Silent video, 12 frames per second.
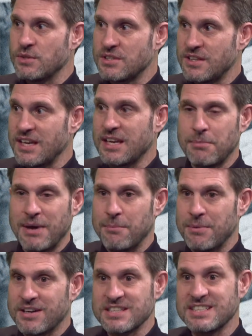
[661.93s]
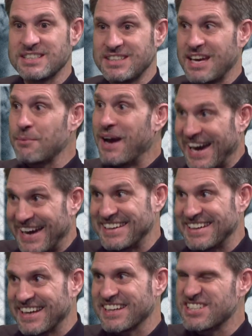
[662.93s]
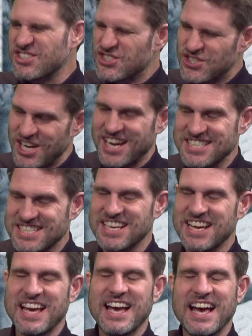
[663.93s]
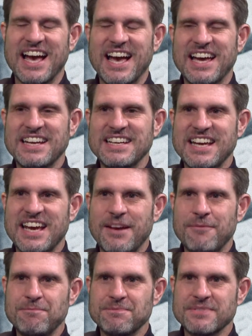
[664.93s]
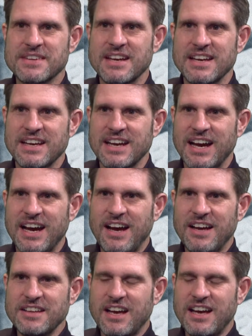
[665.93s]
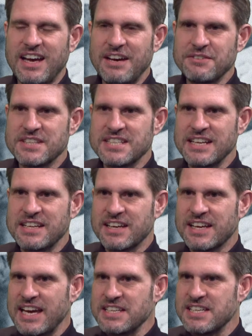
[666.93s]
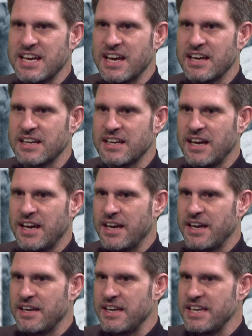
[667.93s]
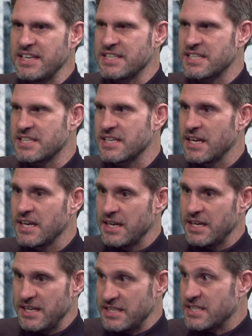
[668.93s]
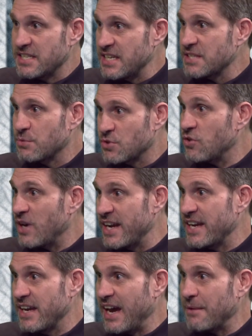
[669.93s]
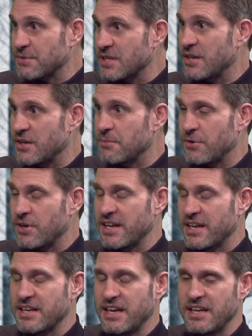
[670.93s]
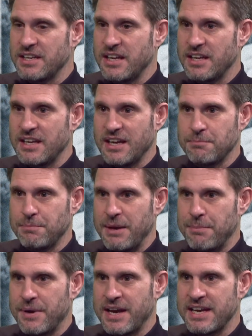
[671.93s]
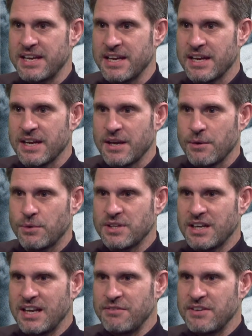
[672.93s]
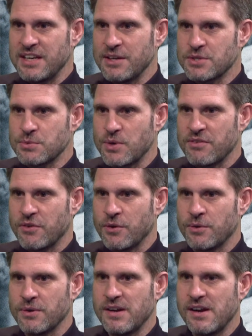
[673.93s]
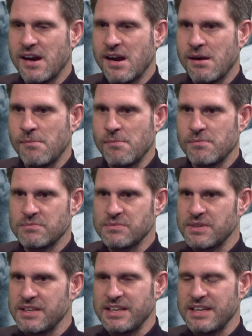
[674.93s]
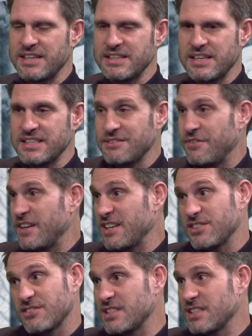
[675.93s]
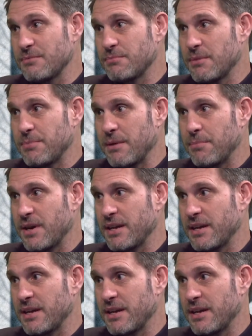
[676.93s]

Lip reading: to think about, because they were handling us just. And I have to say that Nketiah, his assist was great, absolutely brilliant. And Pepe, with a lovely little swivel, he's a finisher, isn't he, Pepe?